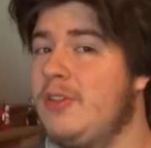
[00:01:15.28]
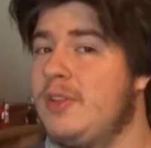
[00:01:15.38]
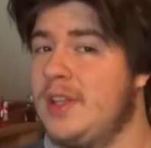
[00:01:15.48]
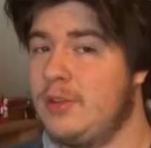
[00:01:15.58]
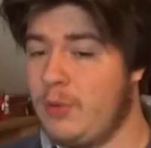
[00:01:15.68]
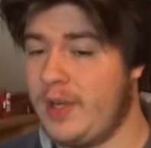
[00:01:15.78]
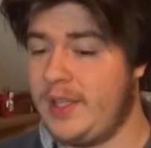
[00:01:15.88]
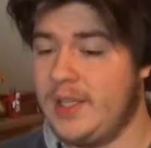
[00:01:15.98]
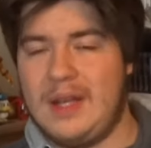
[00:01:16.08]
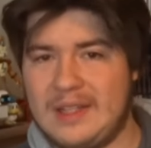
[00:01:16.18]
hundred twenty.
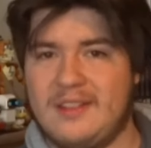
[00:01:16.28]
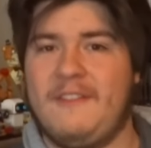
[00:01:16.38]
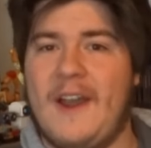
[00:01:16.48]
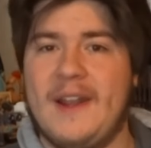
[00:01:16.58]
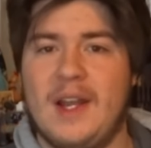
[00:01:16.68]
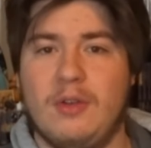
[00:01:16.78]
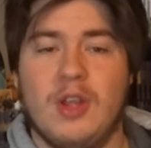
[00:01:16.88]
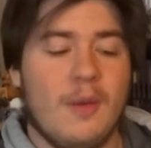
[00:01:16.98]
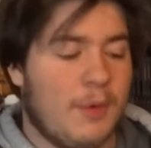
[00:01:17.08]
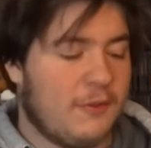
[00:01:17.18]
Let's find
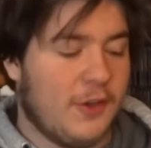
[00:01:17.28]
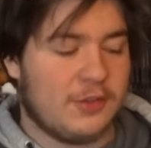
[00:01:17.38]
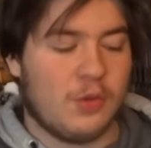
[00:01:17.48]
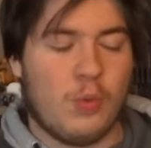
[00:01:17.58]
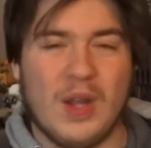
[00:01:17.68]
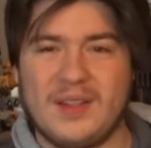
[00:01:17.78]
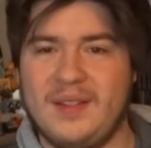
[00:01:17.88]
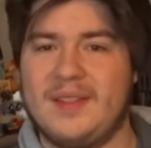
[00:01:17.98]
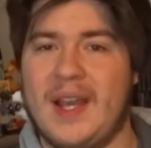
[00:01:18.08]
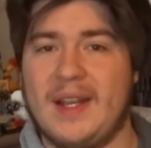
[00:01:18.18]
out. But first, what's
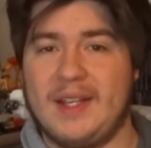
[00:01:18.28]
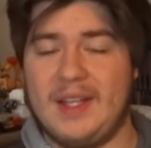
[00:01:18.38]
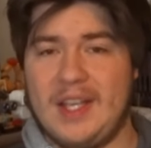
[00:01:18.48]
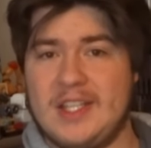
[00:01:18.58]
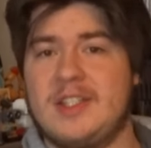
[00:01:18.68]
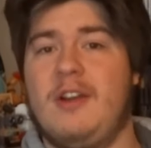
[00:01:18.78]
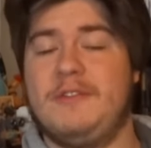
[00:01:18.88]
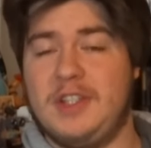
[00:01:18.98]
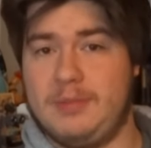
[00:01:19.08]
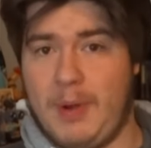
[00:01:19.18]
inside each of these